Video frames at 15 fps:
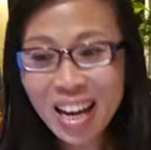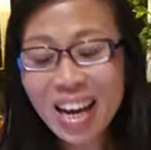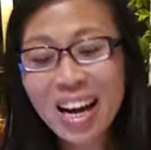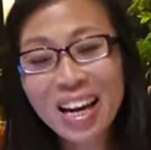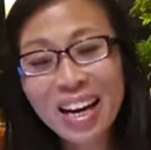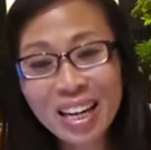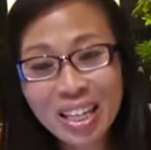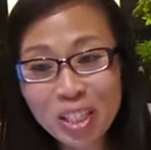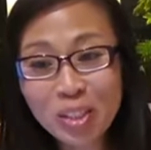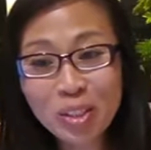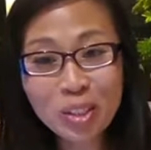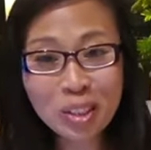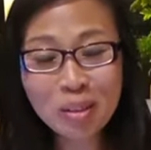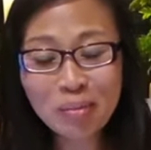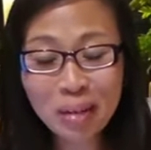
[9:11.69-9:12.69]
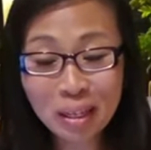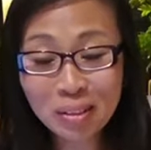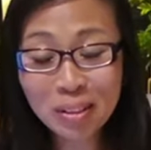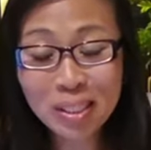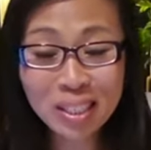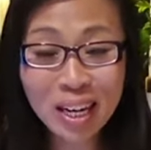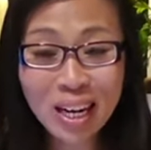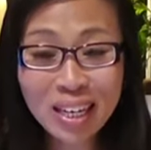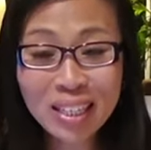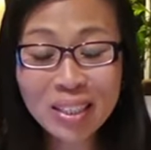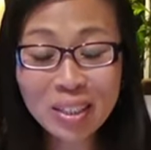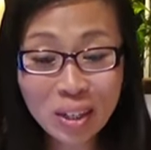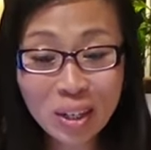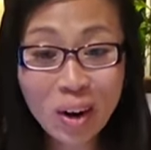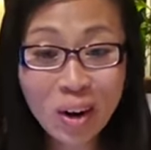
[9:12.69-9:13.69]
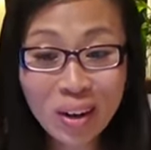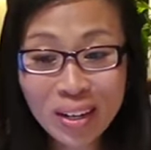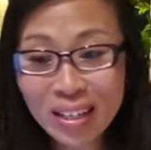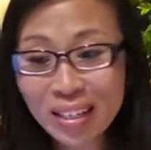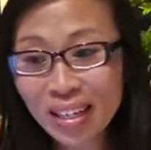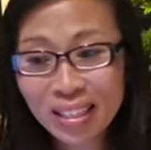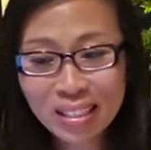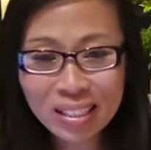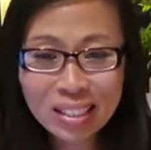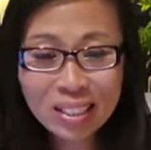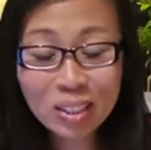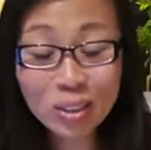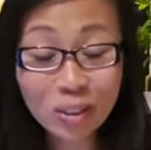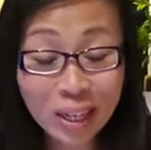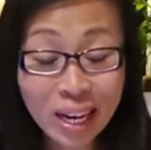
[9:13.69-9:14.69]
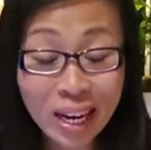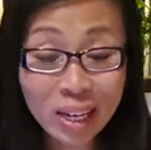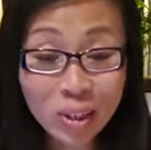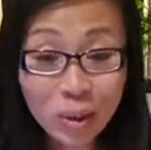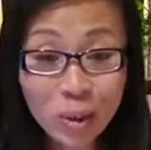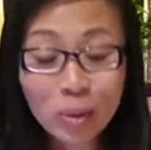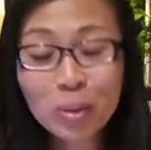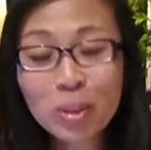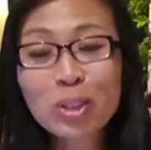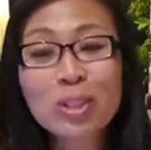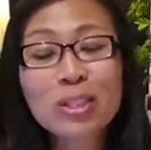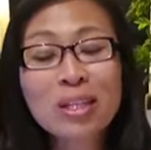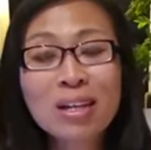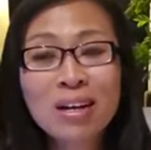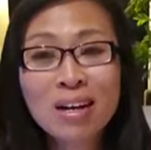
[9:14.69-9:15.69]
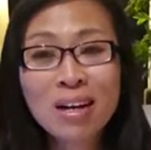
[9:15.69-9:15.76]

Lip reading: and I use them outside in the garden as these little candle holders.